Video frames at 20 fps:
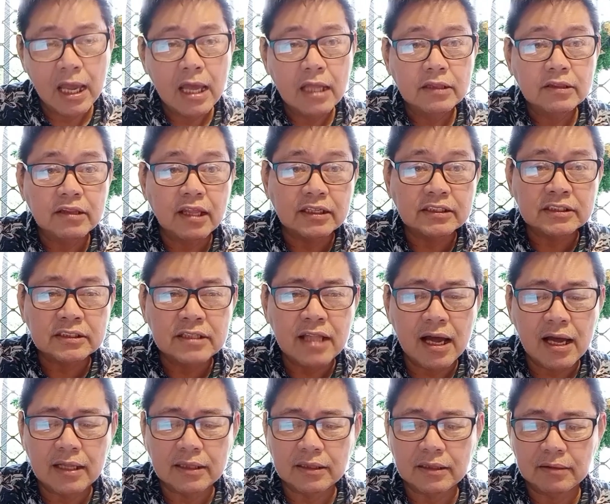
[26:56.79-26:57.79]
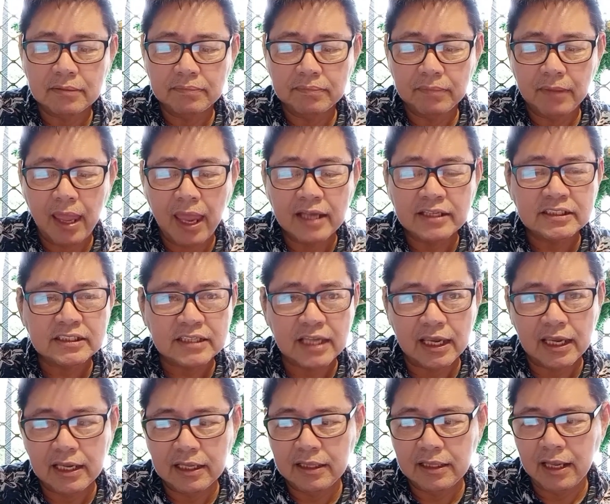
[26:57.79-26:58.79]
does not
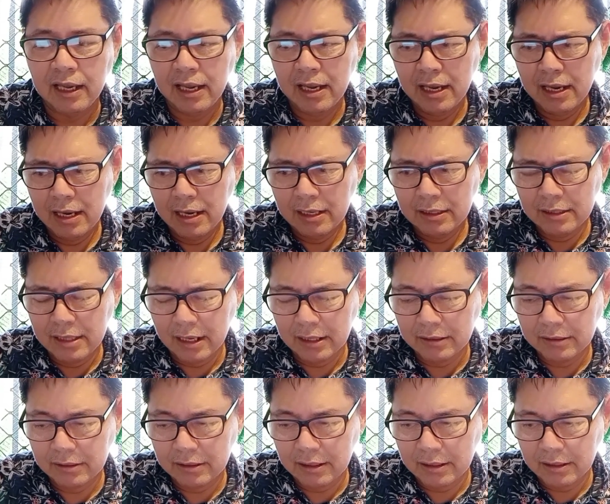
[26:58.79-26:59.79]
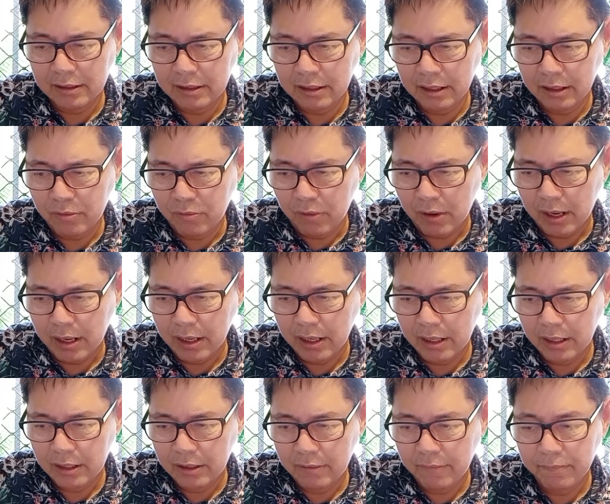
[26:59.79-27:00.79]
exceed that
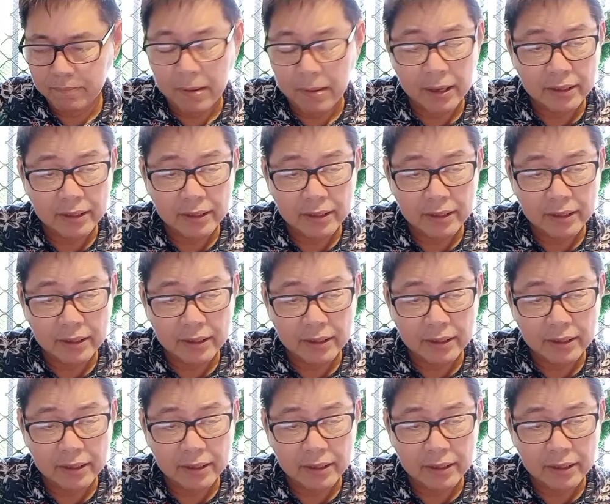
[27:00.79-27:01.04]
required by the